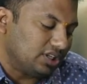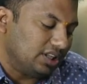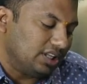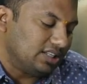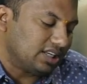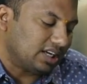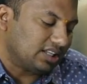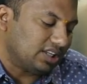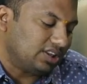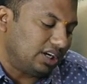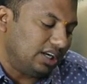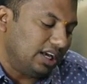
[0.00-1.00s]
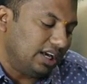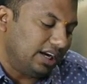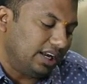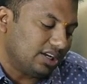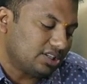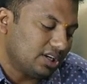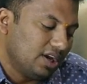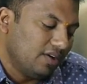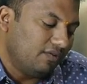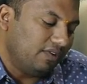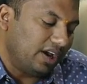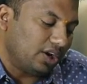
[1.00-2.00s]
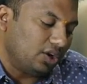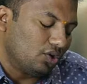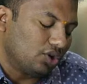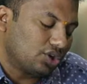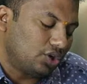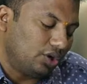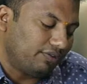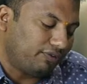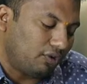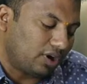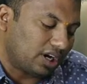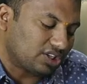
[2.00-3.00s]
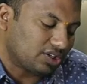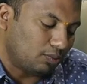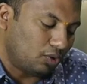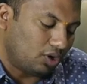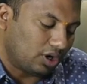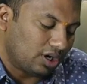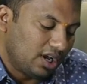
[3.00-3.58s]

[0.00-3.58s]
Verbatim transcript: These are the three areas where you should focus more